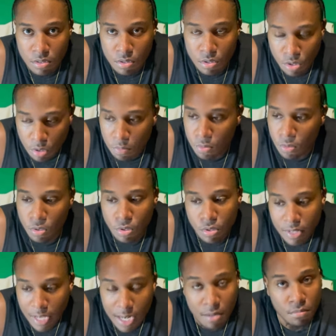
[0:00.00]
Jordan Poole, you
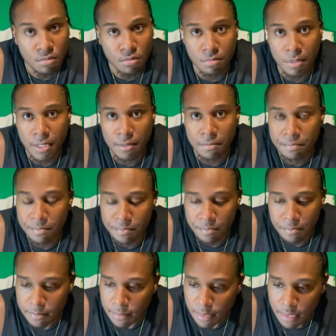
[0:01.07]
got to improve, man.
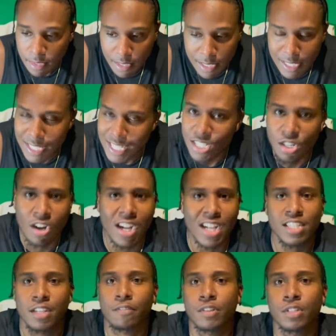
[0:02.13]
And that's all I got to
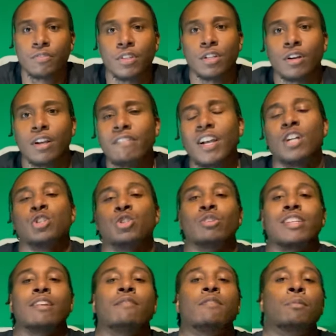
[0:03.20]
say for this video. If y'all
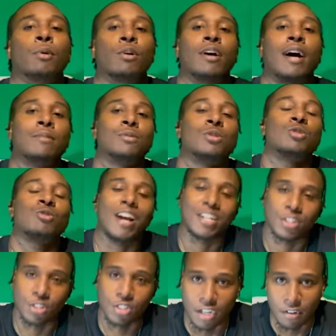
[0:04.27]
enjoyed, give your boy a like,
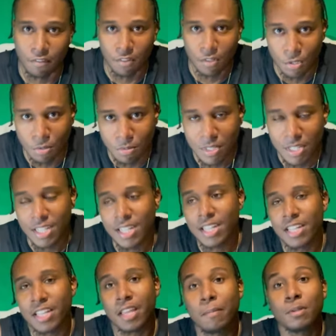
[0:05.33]
subscribe to the channel if you're new.
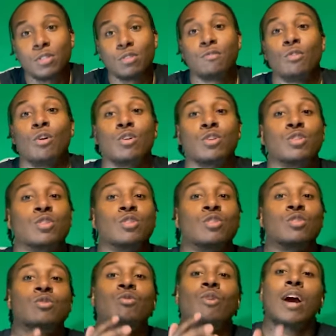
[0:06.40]
Give me to 400
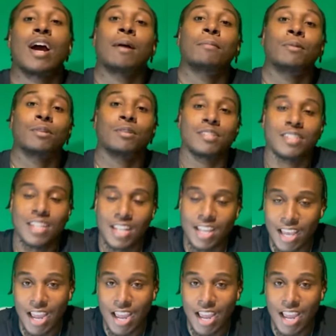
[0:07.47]
subscribers.